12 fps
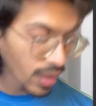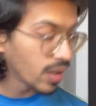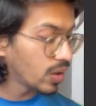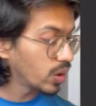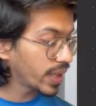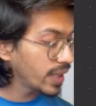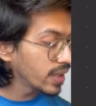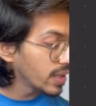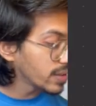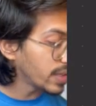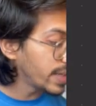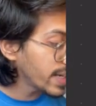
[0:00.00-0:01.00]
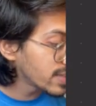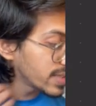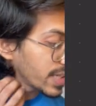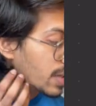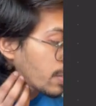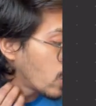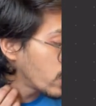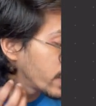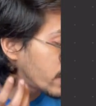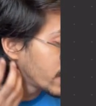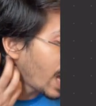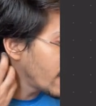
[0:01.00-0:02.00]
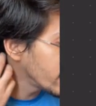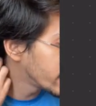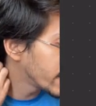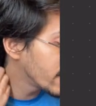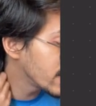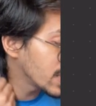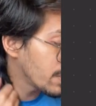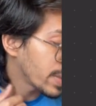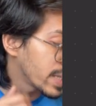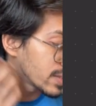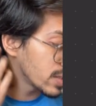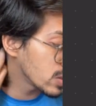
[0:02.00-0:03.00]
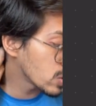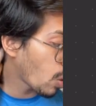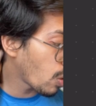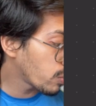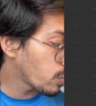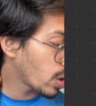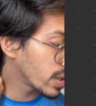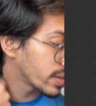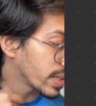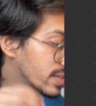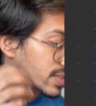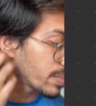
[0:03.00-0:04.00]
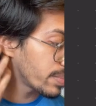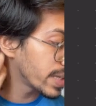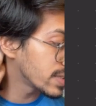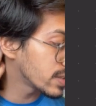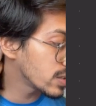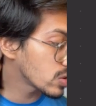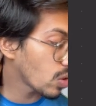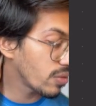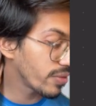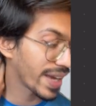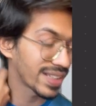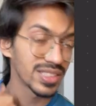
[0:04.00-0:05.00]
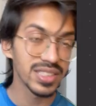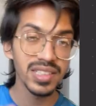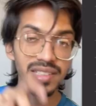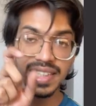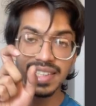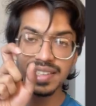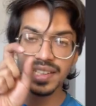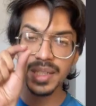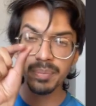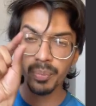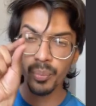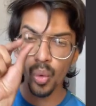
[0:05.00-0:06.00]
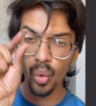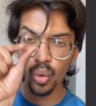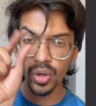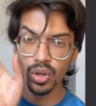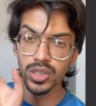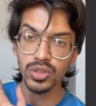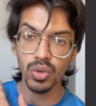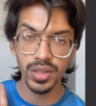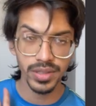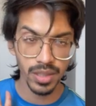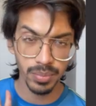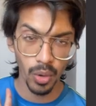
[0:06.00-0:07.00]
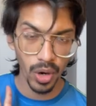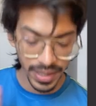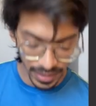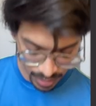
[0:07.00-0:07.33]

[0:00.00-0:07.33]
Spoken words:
Okay, the next thing about it, that there is a presence of what? There is a presence of excretory pore also on their body.